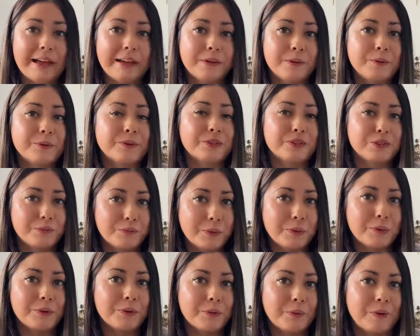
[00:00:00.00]
or
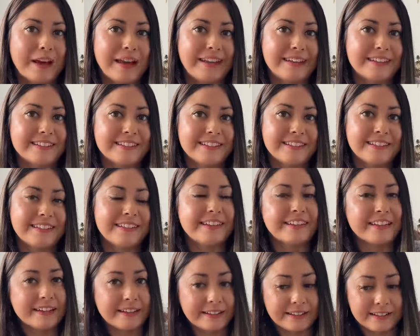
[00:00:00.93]
sport weight
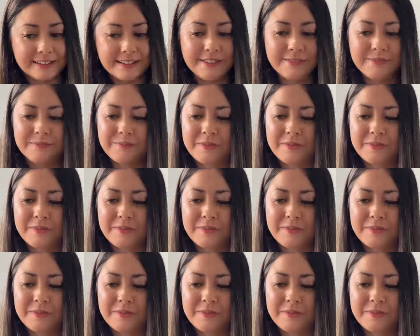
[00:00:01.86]
yarn